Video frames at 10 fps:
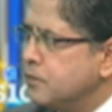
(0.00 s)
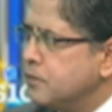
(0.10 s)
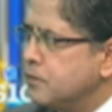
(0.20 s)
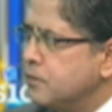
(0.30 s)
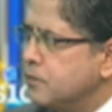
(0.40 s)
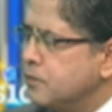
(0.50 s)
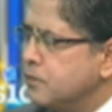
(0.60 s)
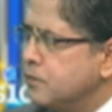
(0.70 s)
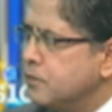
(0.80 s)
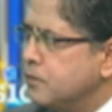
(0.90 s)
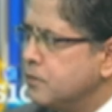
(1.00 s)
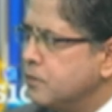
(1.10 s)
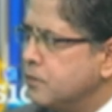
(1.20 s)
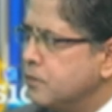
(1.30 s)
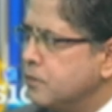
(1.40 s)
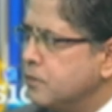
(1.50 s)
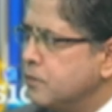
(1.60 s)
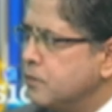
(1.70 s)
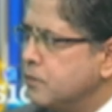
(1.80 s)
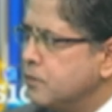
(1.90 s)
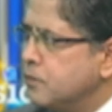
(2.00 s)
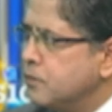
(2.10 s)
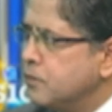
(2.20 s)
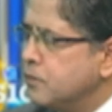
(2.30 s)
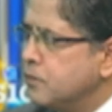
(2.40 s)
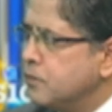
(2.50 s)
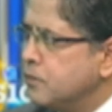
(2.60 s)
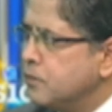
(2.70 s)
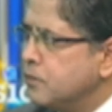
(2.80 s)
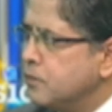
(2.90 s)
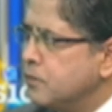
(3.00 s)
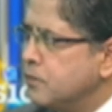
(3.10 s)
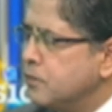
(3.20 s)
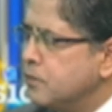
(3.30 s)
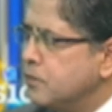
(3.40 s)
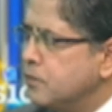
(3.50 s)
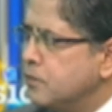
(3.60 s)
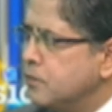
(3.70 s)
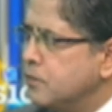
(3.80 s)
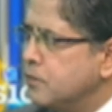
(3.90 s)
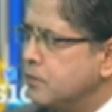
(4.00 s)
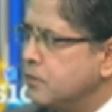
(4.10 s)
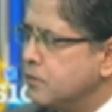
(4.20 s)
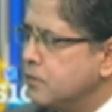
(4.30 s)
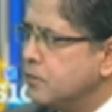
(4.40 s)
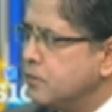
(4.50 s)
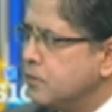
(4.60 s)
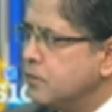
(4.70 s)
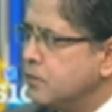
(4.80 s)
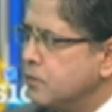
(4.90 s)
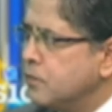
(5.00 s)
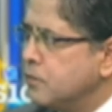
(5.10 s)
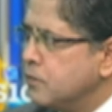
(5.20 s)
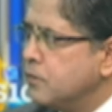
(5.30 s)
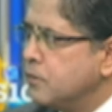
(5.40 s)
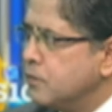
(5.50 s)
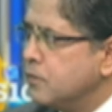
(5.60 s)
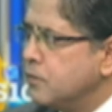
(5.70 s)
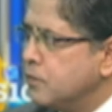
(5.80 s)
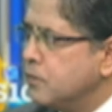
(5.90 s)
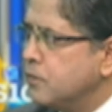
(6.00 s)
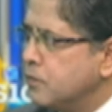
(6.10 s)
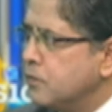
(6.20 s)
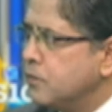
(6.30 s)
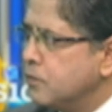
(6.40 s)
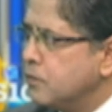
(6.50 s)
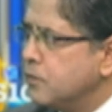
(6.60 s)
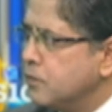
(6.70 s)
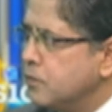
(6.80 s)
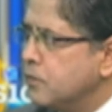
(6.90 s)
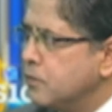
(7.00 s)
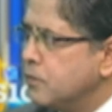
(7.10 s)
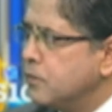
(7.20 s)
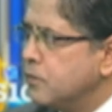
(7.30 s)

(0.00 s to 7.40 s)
This person isn't speaking.